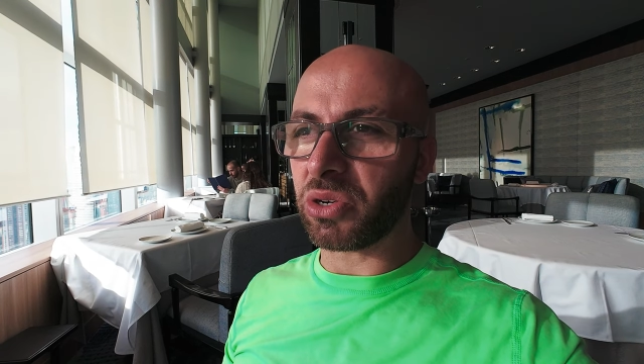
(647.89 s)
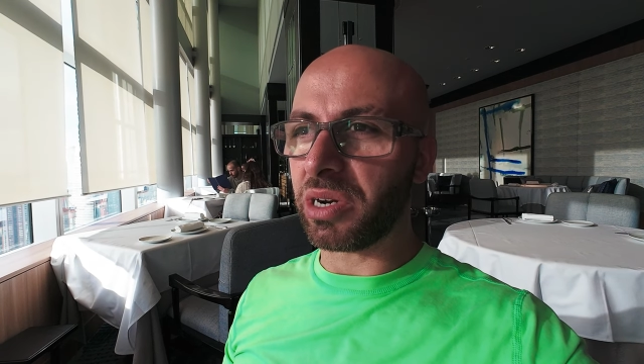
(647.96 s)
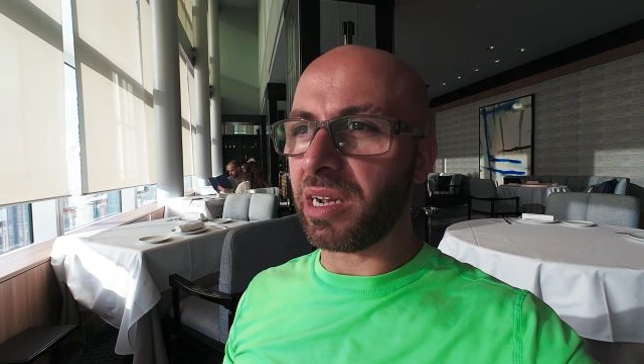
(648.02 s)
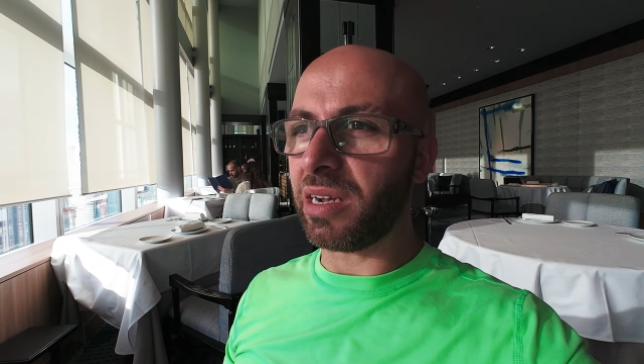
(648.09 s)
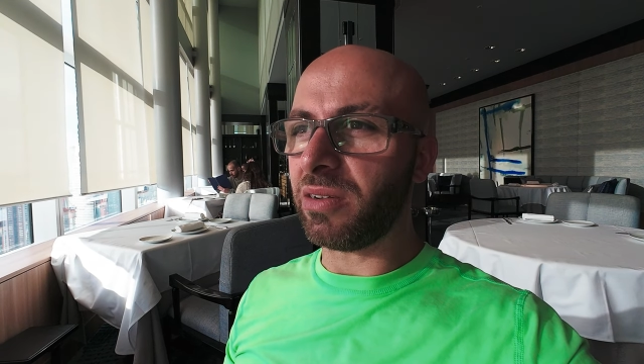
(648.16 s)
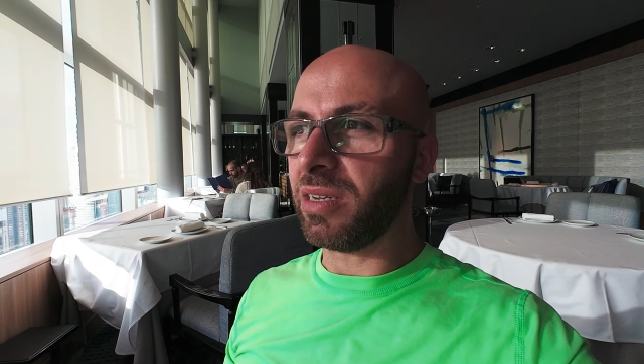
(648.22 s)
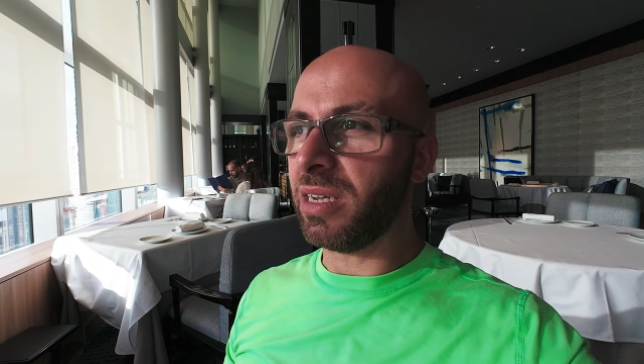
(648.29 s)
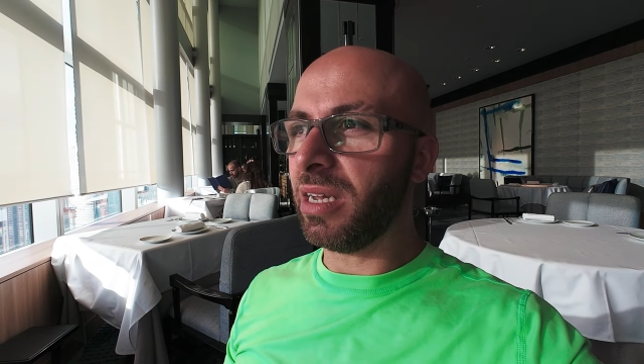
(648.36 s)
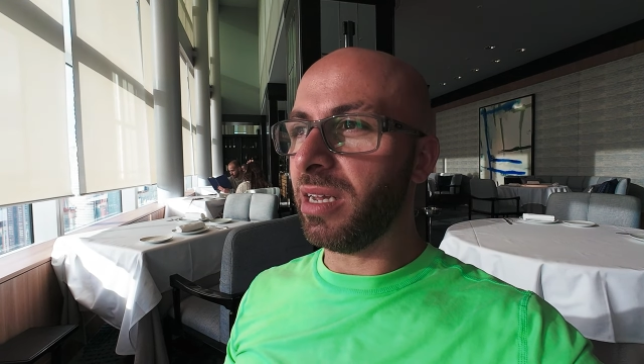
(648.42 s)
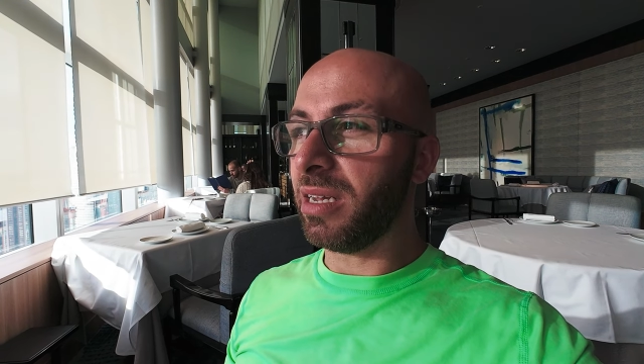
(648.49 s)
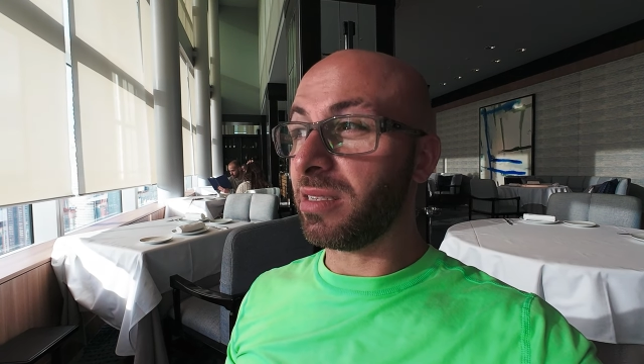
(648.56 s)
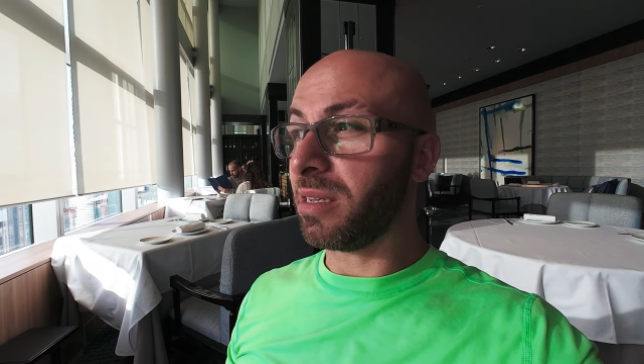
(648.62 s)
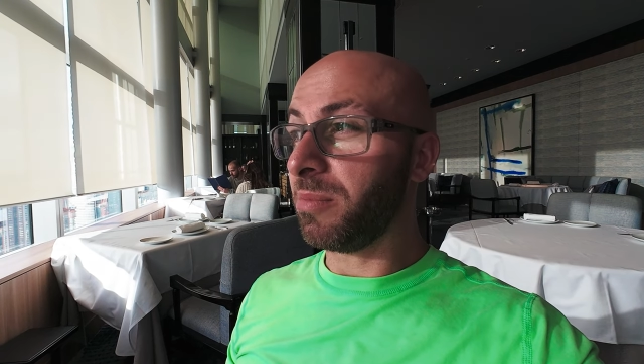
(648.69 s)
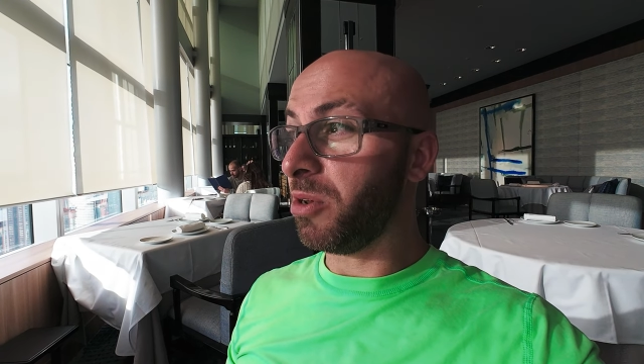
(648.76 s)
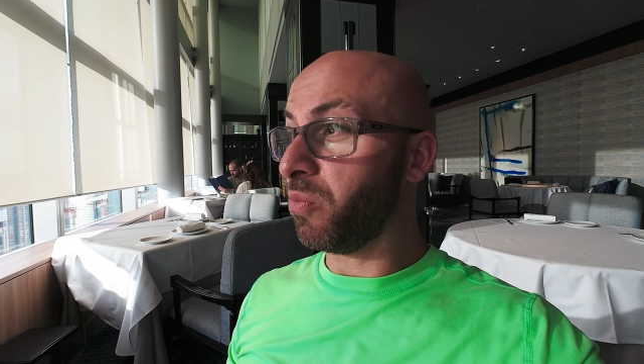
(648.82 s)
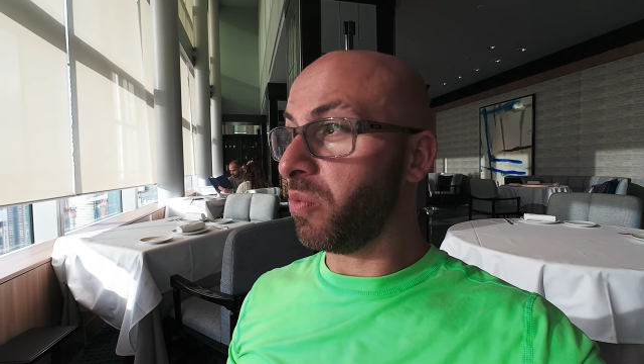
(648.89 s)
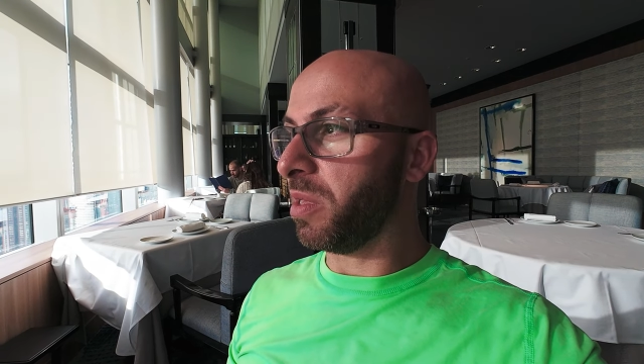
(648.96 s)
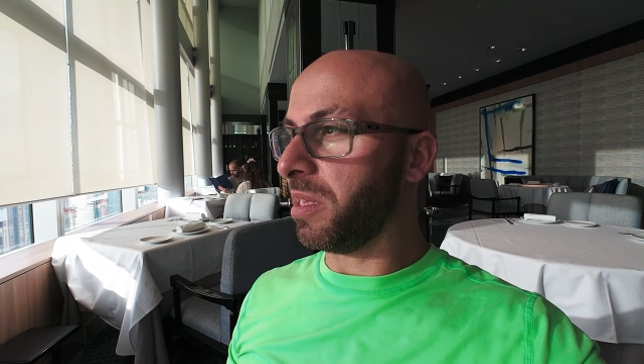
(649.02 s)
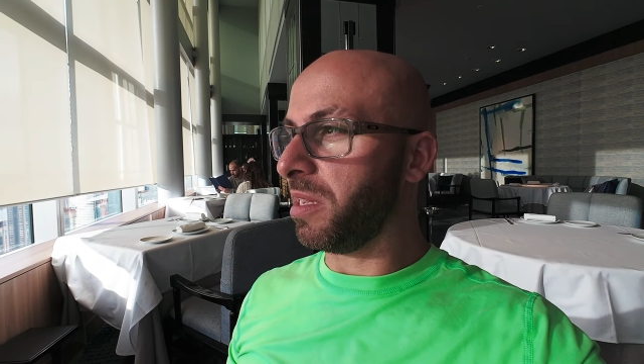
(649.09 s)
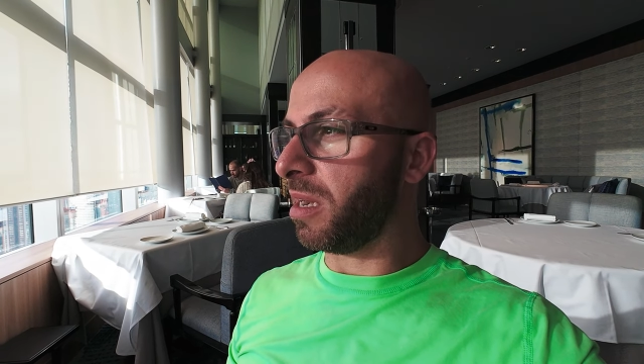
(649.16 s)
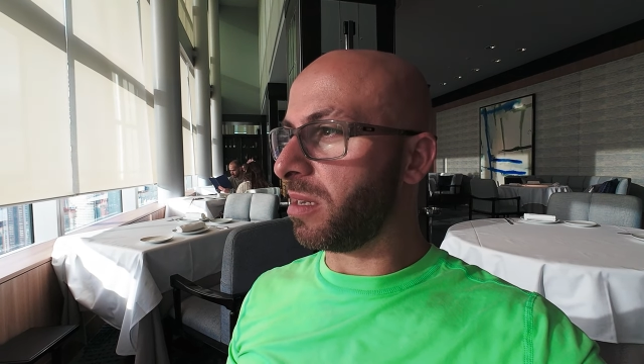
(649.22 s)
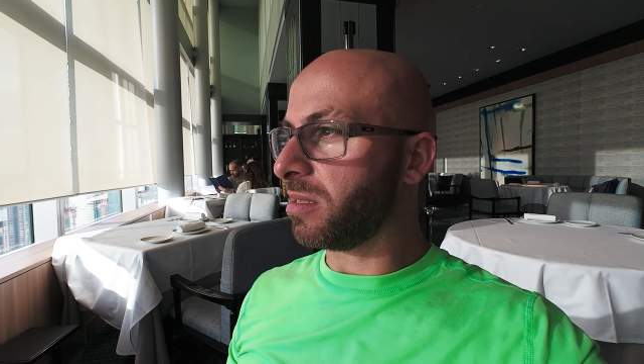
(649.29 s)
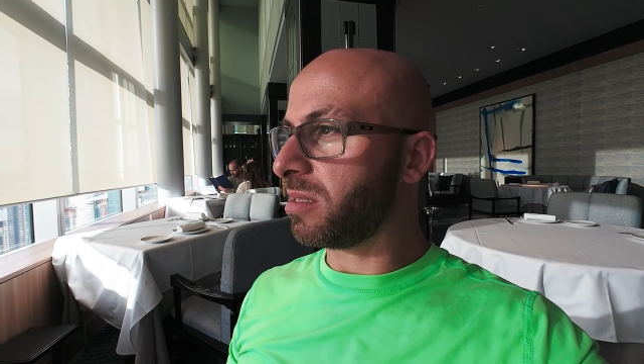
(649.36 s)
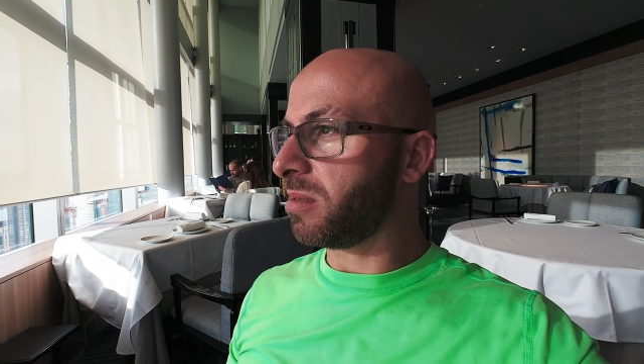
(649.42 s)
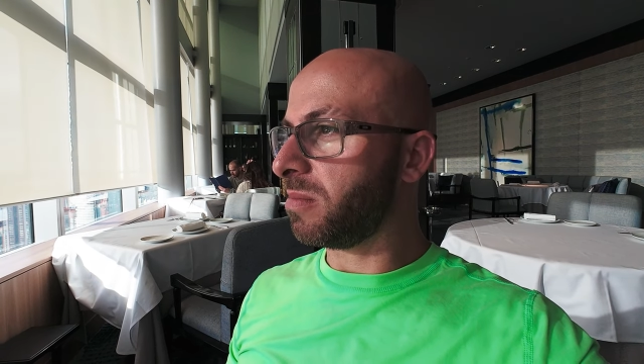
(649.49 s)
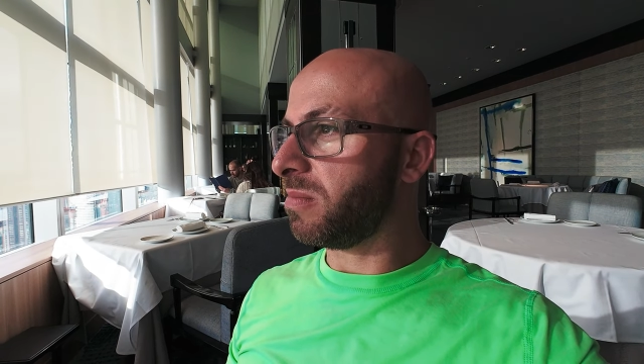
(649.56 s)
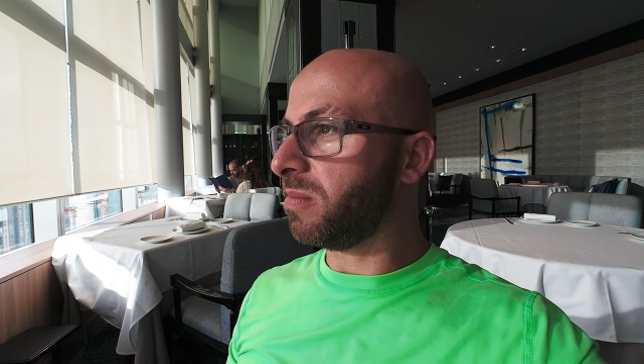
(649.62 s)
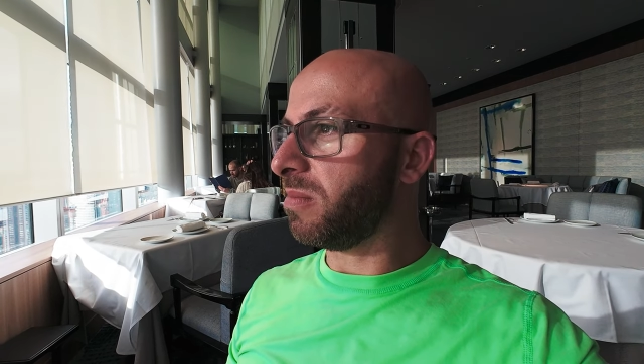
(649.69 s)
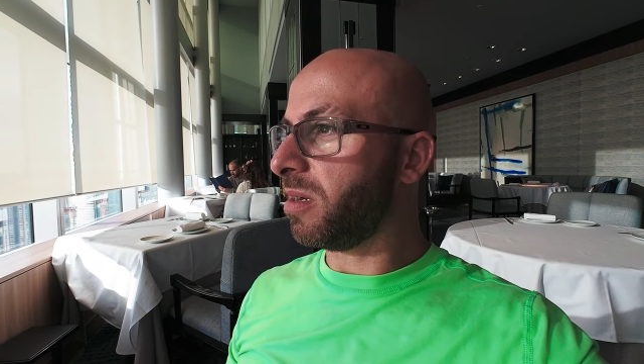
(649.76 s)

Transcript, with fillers: turn out. It's going to be really awesome.